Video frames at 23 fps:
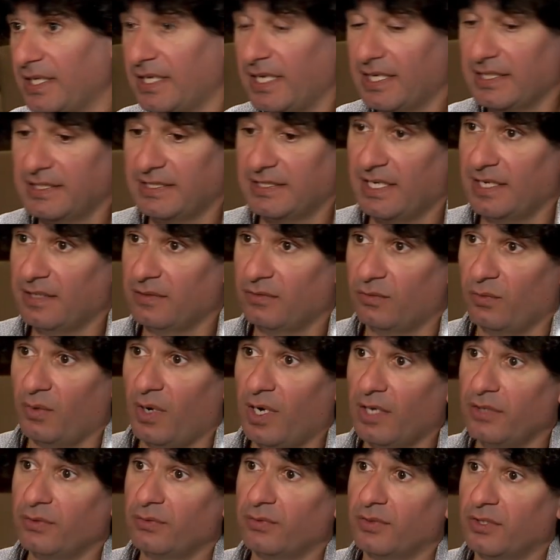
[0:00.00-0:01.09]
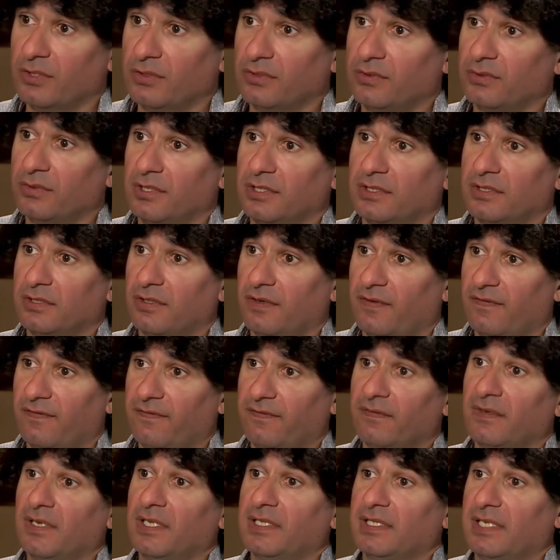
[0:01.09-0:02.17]
and I said, why you want to install
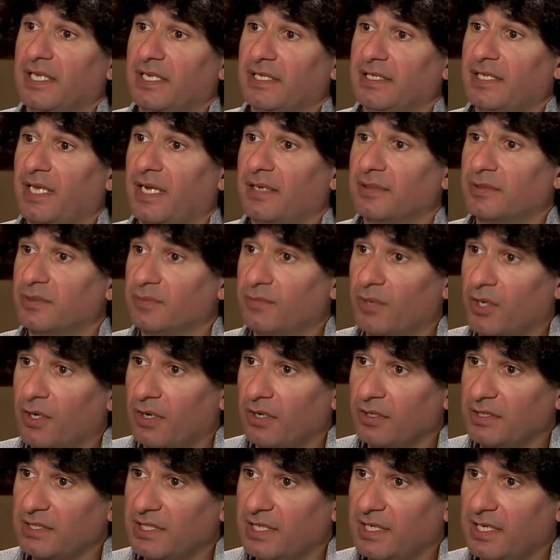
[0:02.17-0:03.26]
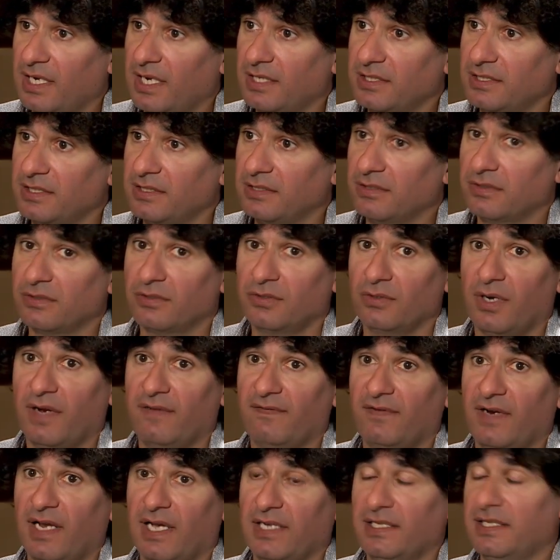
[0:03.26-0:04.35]
10 times more antennas? You
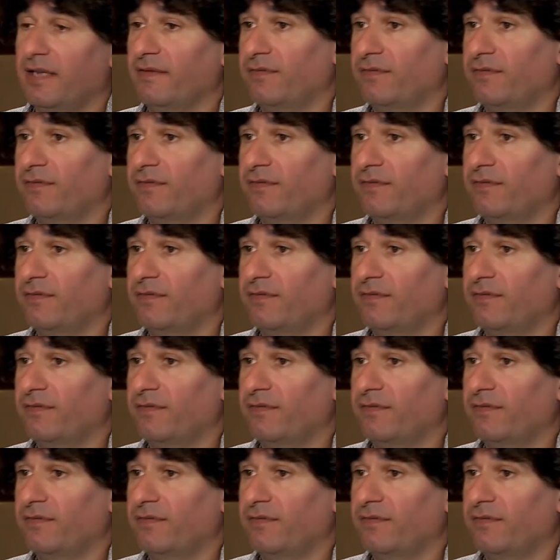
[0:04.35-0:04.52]
have light